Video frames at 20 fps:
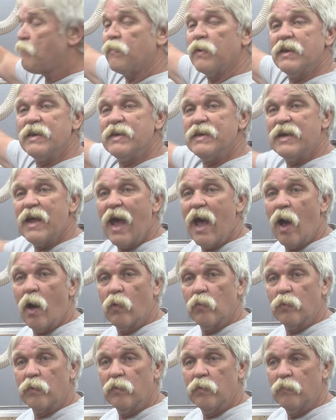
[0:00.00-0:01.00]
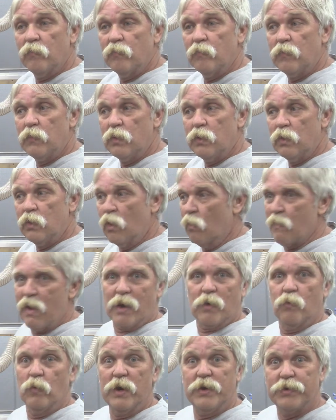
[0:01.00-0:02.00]
up and down no
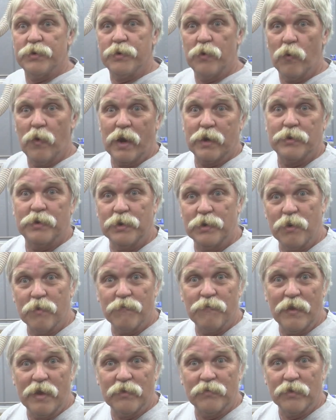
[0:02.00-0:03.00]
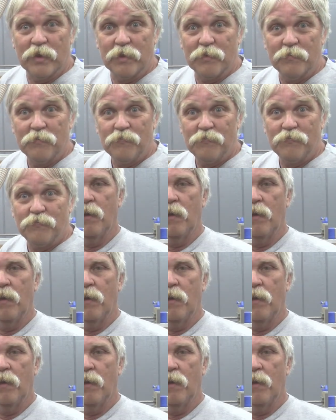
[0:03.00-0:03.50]
matter which direction you're facing.